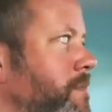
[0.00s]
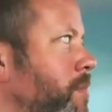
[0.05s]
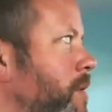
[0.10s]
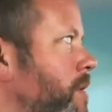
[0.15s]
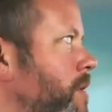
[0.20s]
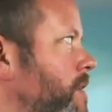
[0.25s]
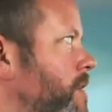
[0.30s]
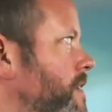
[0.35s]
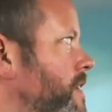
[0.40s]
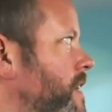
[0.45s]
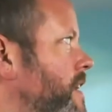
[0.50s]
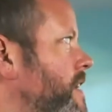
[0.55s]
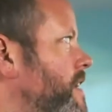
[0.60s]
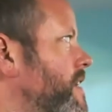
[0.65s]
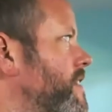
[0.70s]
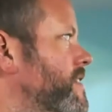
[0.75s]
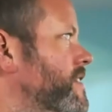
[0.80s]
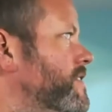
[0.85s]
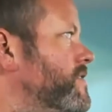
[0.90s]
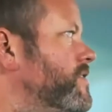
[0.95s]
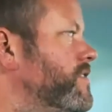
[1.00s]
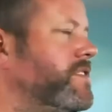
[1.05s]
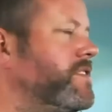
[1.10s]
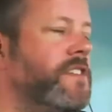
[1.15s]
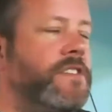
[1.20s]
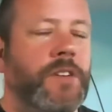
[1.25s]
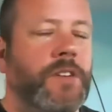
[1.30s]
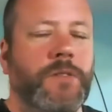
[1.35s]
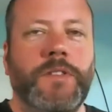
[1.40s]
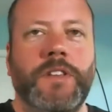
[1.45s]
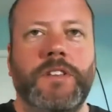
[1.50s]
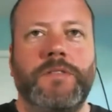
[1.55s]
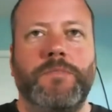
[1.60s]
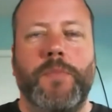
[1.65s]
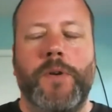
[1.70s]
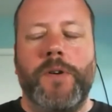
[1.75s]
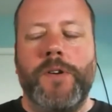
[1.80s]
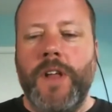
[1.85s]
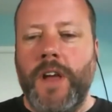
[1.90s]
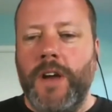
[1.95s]
bird that just sits on this
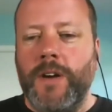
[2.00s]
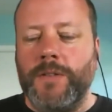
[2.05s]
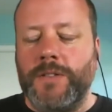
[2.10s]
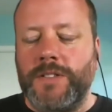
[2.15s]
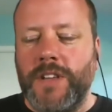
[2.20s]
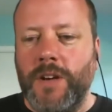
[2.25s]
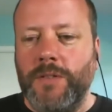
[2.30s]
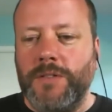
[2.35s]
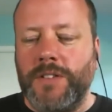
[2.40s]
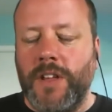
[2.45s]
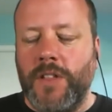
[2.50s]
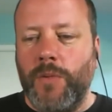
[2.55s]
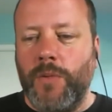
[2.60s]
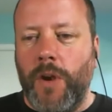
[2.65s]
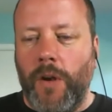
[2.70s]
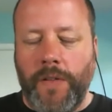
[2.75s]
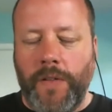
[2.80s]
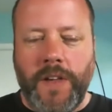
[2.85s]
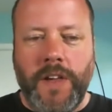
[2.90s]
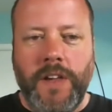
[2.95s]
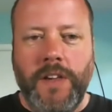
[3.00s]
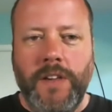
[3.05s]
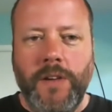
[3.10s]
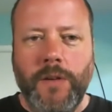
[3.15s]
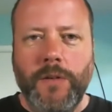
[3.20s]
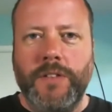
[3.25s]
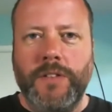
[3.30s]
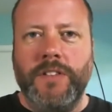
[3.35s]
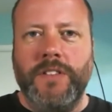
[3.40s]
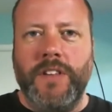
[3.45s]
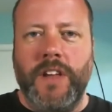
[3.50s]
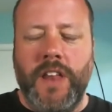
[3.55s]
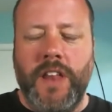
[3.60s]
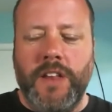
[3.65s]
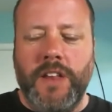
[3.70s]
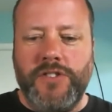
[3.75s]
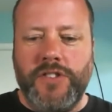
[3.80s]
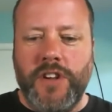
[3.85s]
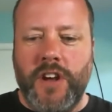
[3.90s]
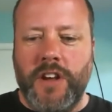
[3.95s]
birdhouse outside the window. I think he uses it
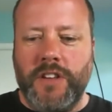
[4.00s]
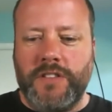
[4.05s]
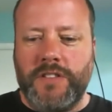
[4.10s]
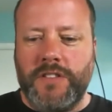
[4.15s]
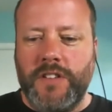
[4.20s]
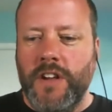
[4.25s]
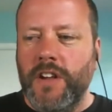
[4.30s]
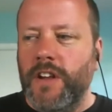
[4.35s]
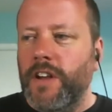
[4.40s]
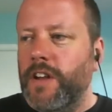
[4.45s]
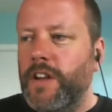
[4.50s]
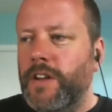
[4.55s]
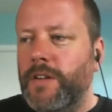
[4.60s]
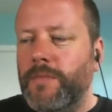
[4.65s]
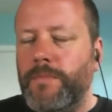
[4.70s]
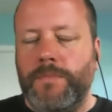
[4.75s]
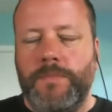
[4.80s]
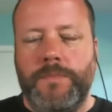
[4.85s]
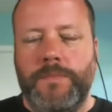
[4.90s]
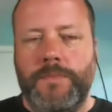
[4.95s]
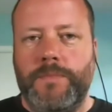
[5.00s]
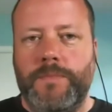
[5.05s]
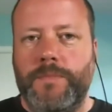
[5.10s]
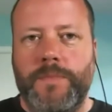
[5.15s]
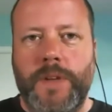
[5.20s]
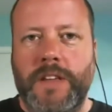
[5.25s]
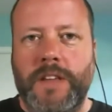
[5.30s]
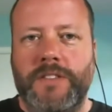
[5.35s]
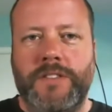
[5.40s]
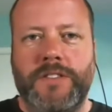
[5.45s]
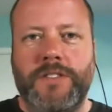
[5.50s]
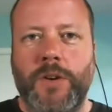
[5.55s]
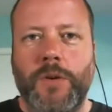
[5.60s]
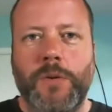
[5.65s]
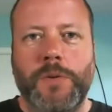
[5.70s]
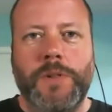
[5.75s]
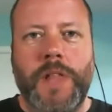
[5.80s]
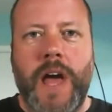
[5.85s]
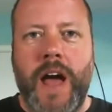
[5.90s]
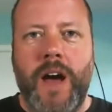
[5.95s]
and just is so
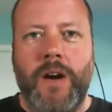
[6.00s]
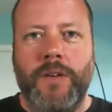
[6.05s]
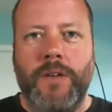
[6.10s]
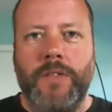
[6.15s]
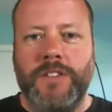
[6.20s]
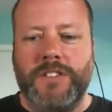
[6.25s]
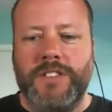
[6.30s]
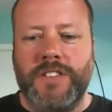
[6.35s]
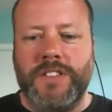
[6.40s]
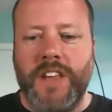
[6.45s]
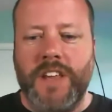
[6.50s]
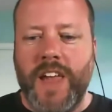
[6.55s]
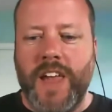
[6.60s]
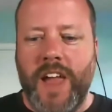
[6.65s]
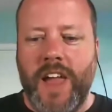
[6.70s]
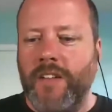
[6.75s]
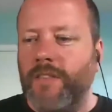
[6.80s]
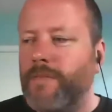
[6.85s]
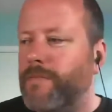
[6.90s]
loud, just singing.